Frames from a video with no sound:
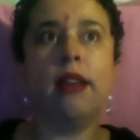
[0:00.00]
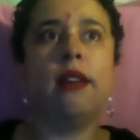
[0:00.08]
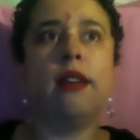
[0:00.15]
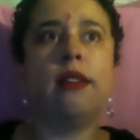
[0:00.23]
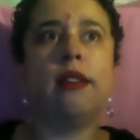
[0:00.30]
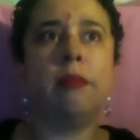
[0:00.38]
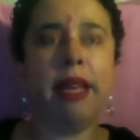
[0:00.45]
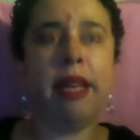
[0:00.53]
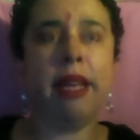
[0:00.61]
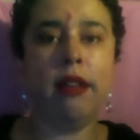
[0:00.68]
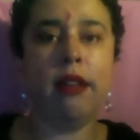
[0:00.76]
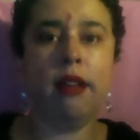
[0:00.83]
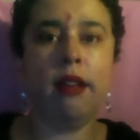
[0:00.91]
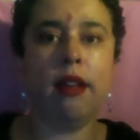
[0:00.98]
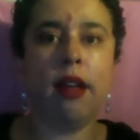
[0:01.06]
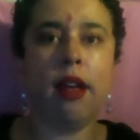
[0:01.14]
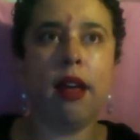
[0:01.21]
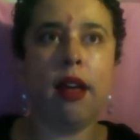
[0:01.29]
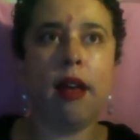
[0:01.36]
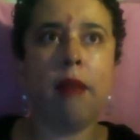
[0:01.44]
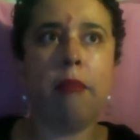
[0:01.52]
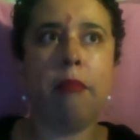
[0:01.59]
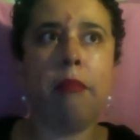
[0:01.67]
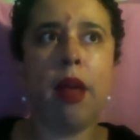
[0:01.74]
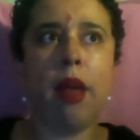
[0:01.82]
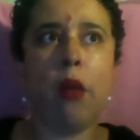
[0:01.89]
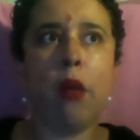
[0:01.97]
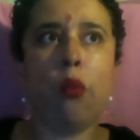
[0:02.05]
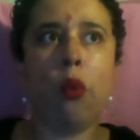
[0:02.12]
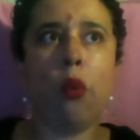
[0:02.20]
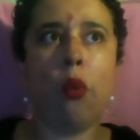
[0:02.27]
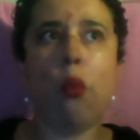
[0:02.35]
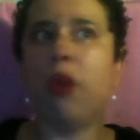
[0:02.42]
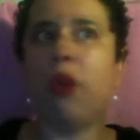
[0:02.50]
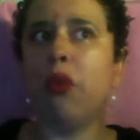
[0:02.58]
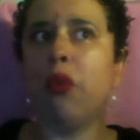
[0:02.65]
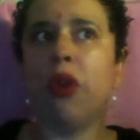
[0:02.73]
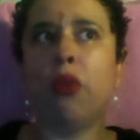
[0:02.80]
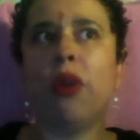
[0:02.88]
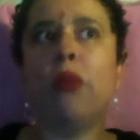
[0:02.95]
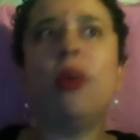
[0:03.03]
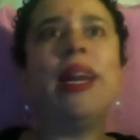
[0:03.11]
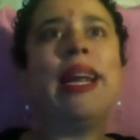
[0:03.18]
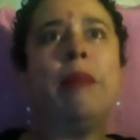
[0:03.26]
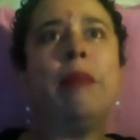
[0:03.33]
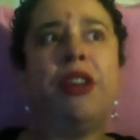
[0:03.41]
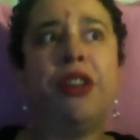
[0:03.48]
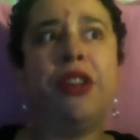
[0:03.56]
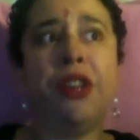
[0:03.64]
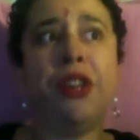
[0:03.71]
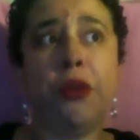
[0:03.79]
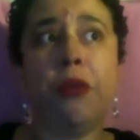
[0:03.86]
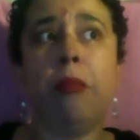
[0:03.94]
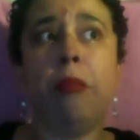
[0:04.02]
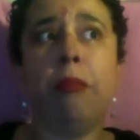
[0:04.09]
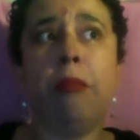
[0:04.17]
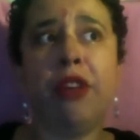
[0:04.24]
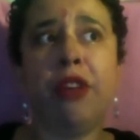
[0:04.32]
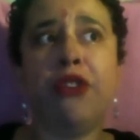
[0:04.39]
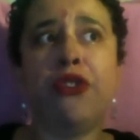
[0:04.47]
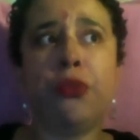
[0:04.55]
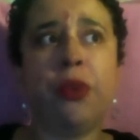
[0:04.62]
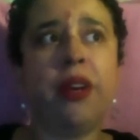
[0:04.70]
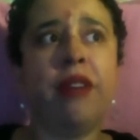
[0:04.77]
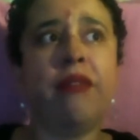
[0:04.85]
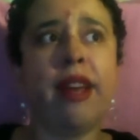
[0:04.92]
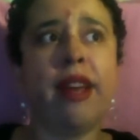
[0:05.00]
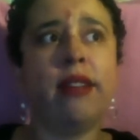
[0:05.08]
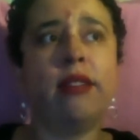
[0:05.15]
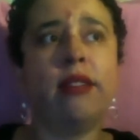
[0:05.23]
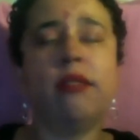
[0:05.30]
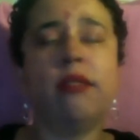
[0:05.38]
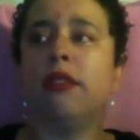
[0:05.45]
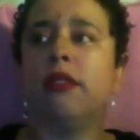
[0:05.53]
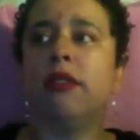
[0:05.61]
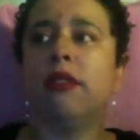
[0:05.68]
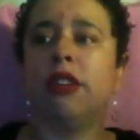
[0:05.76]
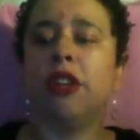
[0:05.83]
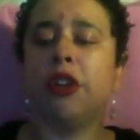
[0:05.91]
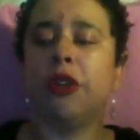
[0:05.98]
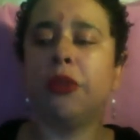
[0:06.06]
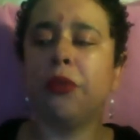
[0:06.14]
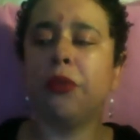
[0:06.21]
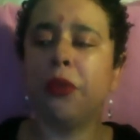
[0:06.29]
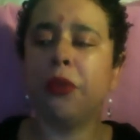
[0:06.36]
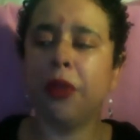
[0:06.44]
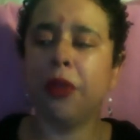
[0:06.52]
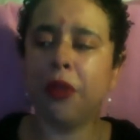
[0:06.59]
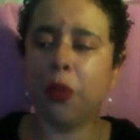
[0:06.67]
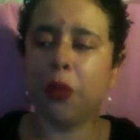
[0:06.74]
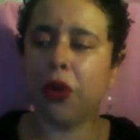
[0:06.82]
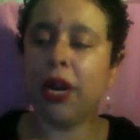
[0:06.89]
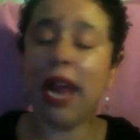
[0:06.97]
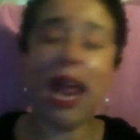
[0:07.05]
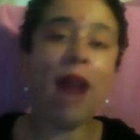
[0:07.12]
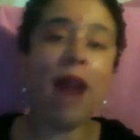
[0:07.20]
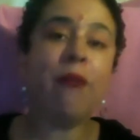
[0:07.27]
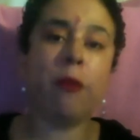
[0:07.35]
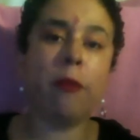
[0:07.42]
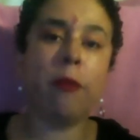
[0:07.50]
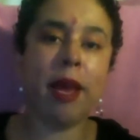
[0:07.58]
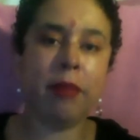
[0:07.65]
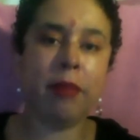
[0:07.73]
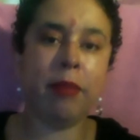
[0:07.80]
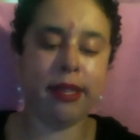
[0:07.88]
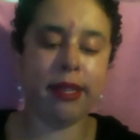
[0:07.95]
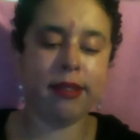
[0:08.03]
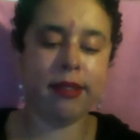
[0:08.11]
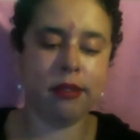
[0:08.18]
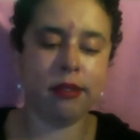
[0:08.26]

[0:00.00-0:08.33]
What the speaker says: to me and what it can mean to you, which redefined. You know, the word came from a bad place.